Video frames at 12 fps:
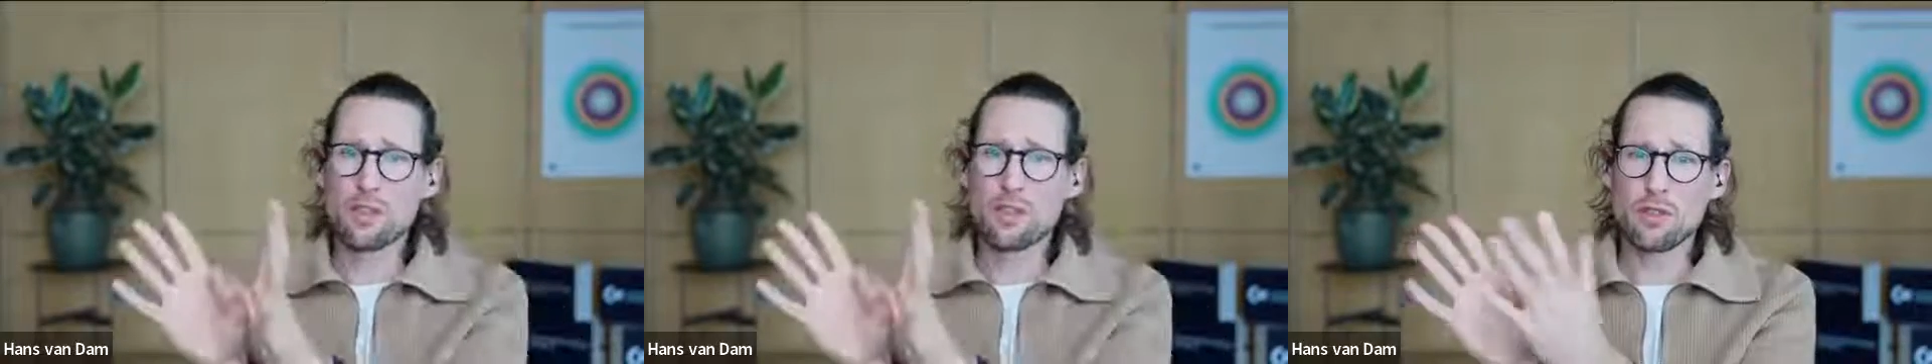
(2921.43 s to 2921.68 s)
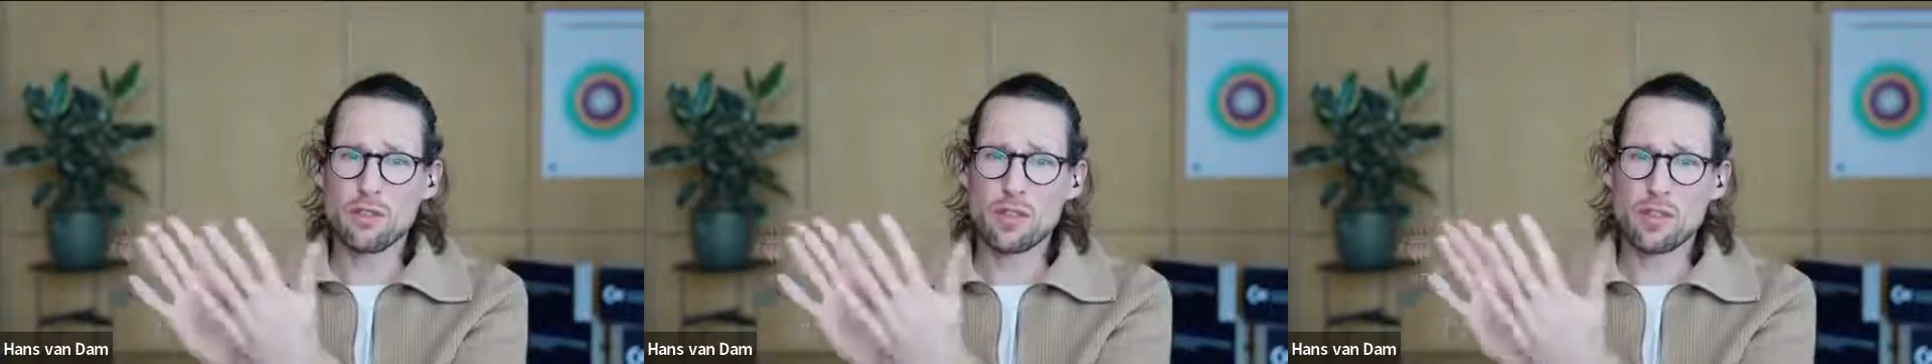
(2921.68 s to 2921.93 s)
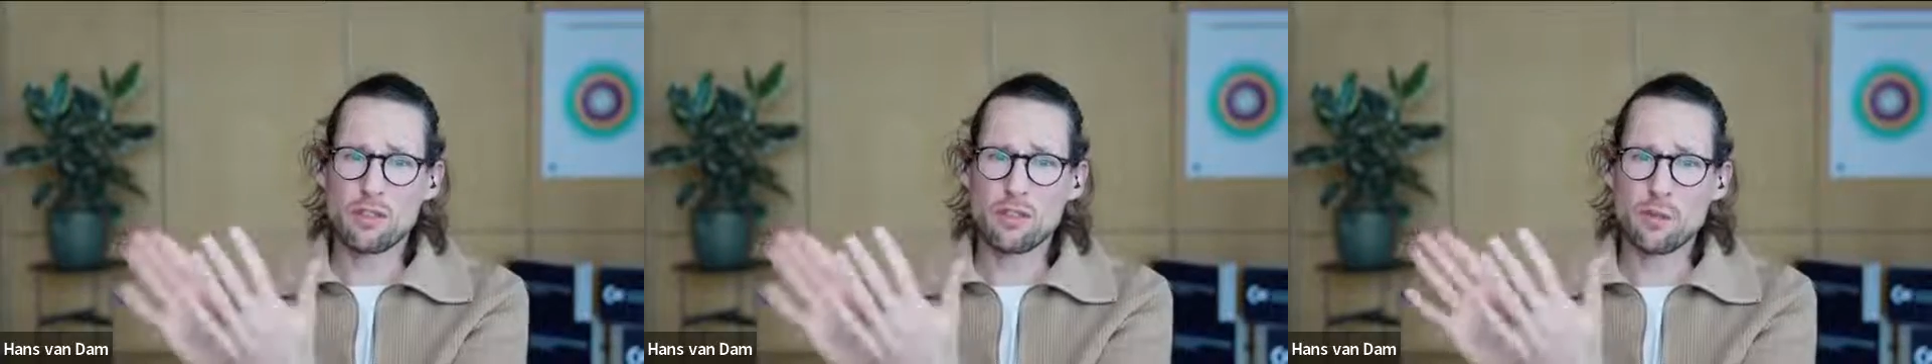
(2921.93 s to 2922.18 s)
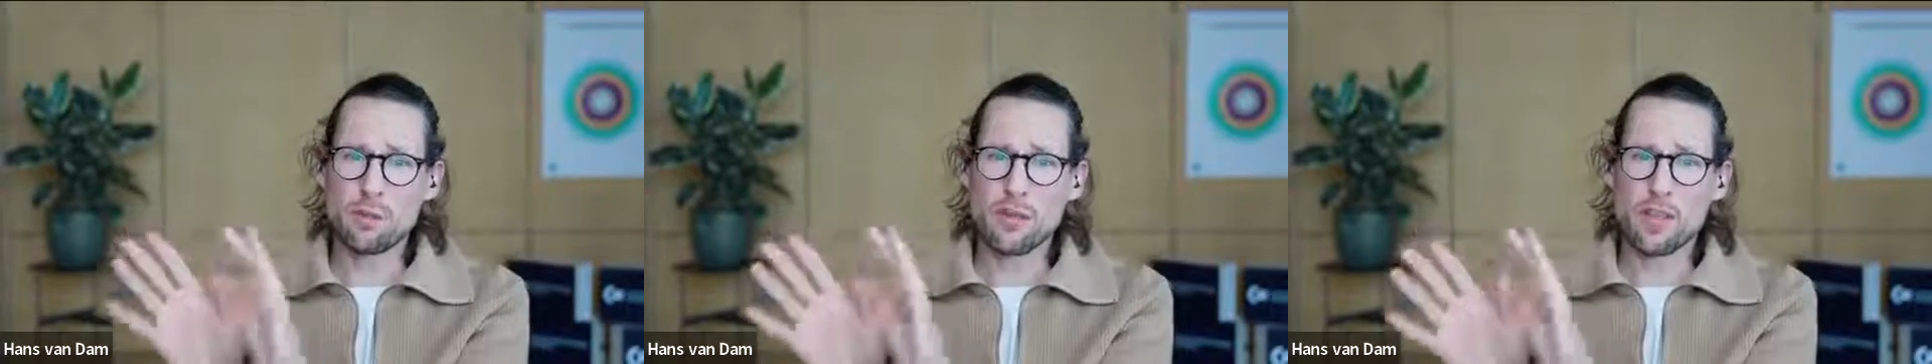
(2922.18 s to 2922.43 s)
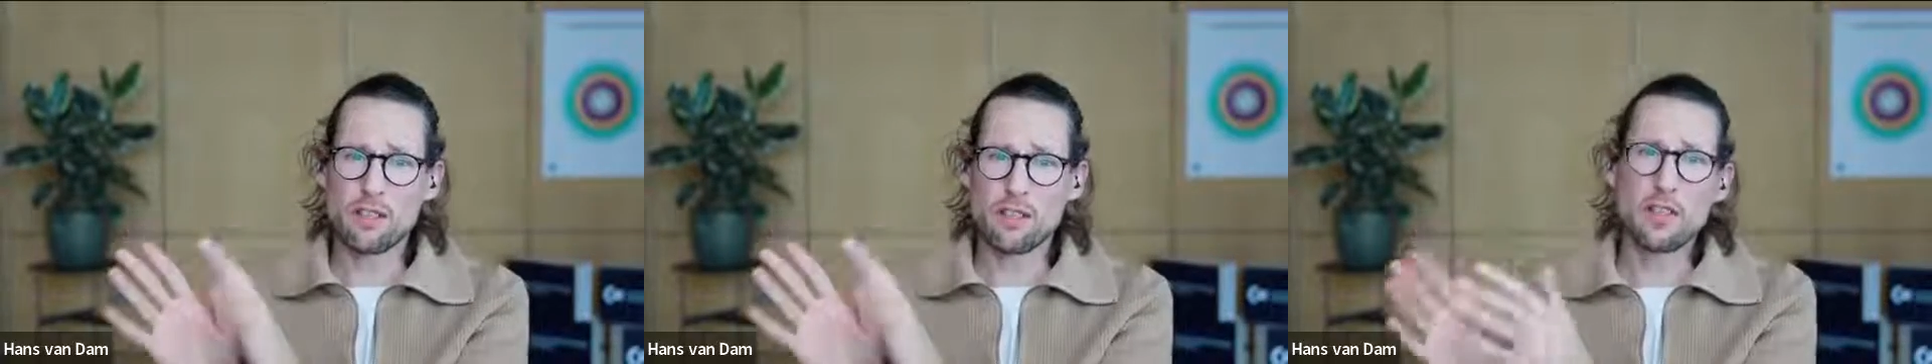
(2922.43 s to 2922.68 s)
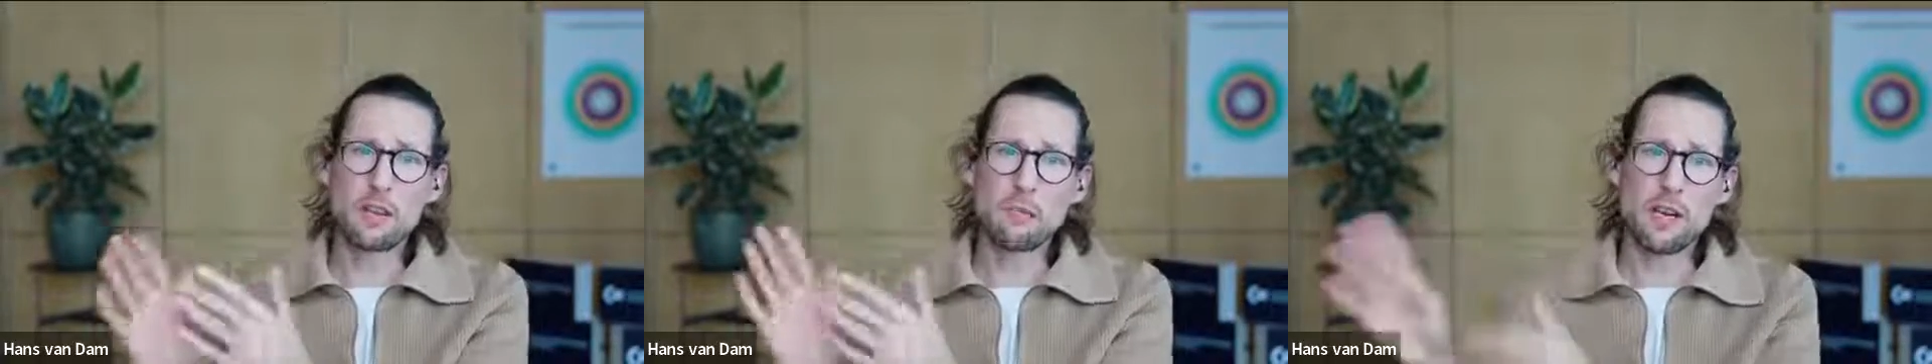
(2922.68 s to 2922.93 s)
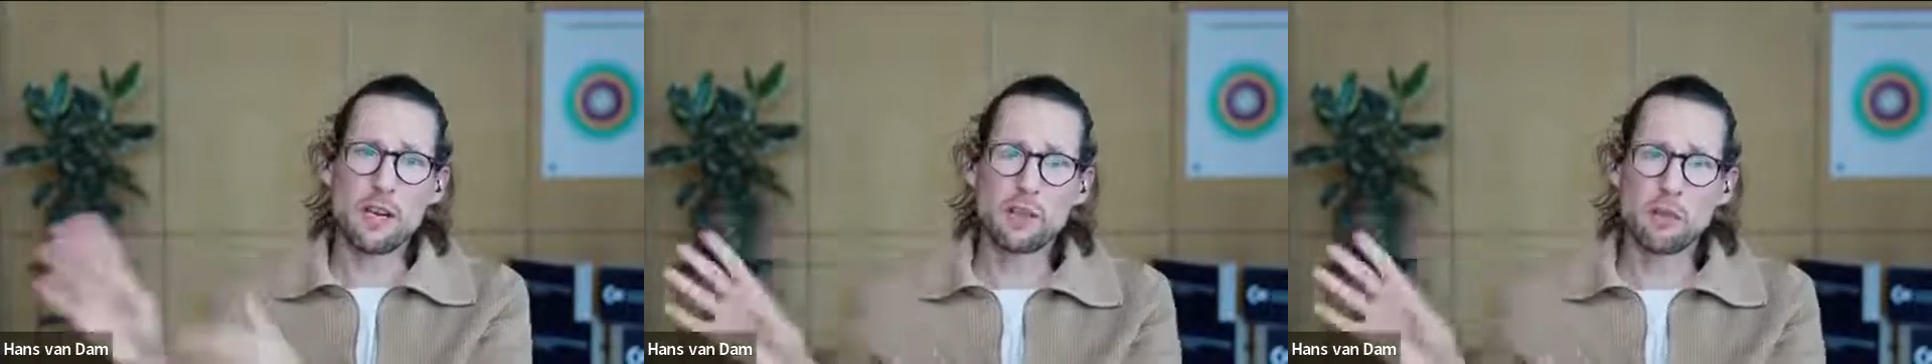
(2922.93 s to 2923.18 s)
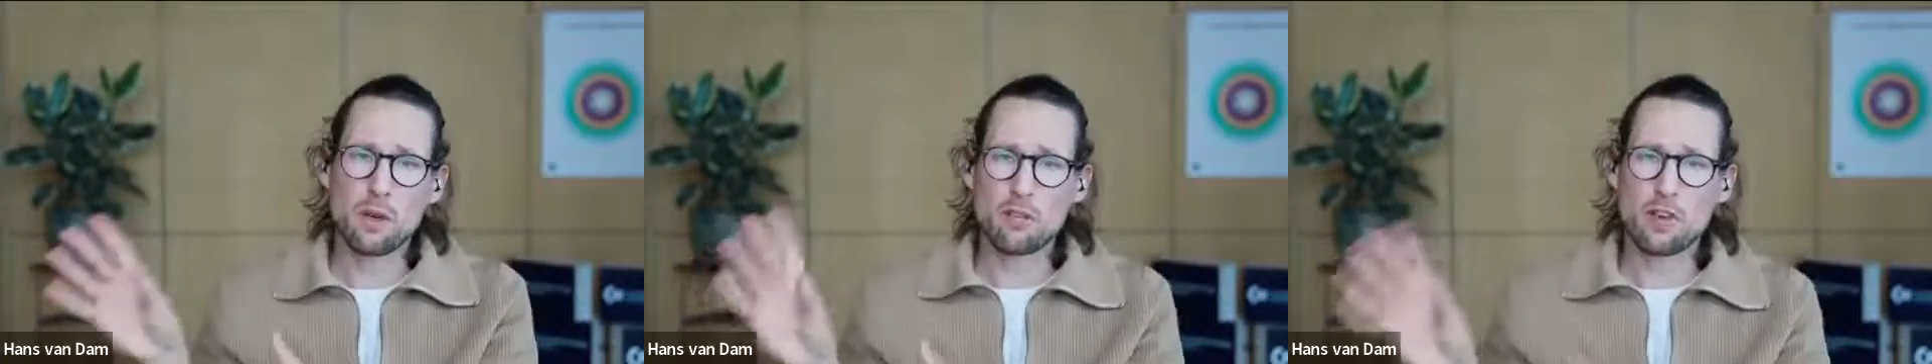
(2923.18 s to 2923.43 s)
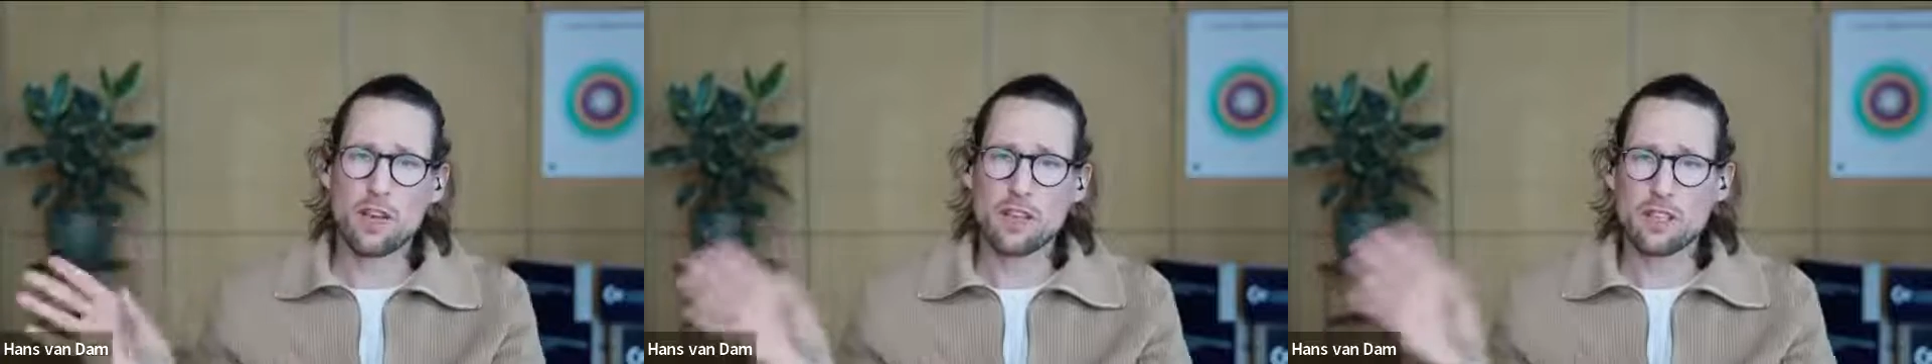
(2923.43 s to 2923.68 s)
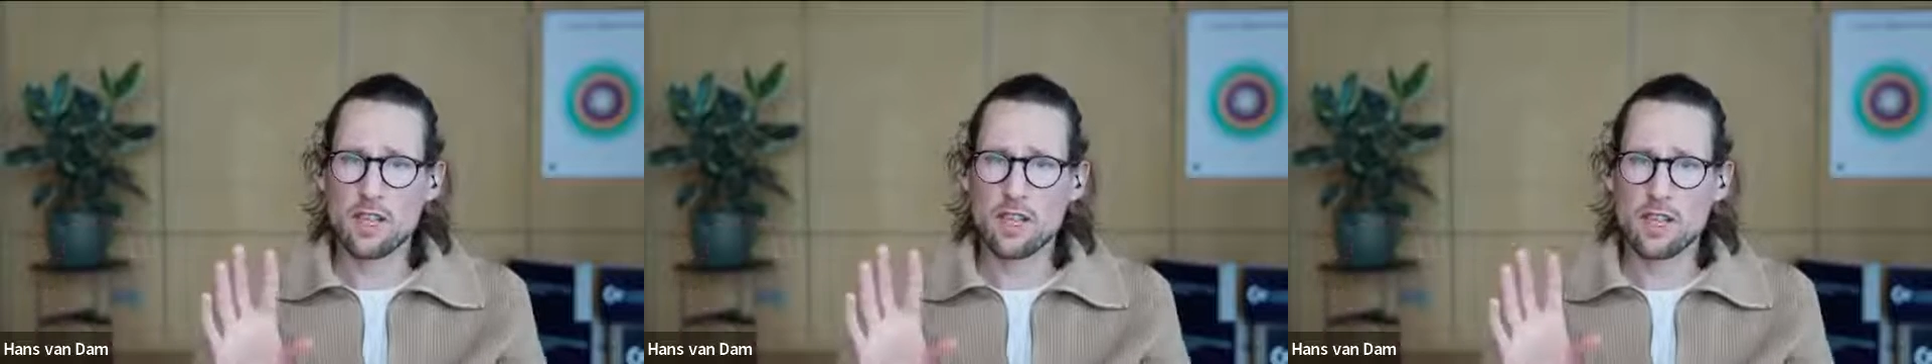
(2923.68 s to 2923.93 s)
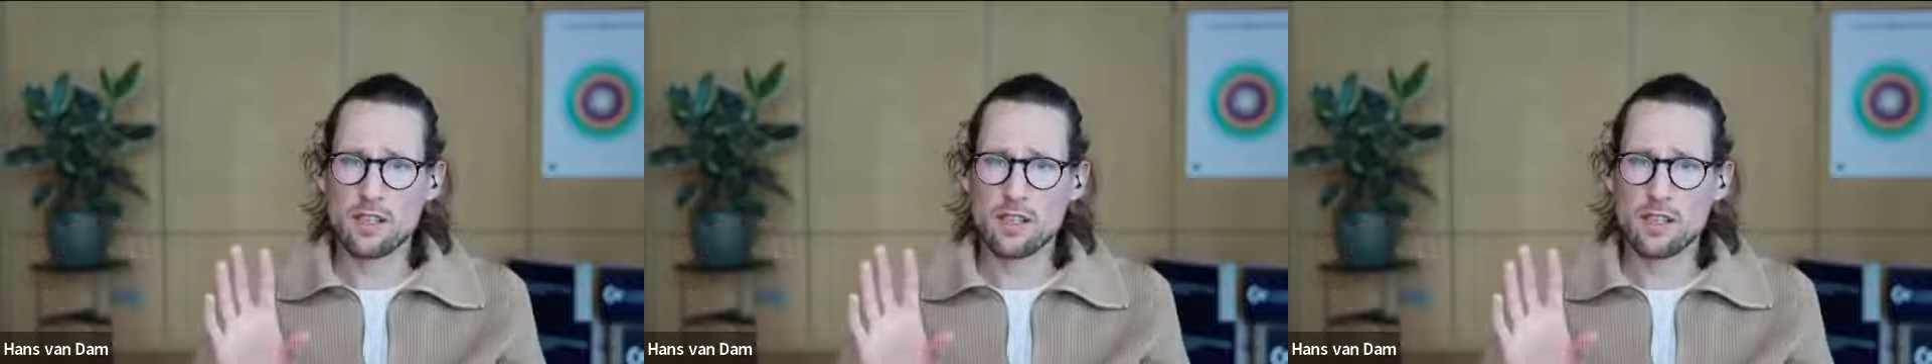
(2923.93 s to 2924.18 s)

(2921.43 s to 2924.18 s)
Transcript: so controlling it so much that you might as well write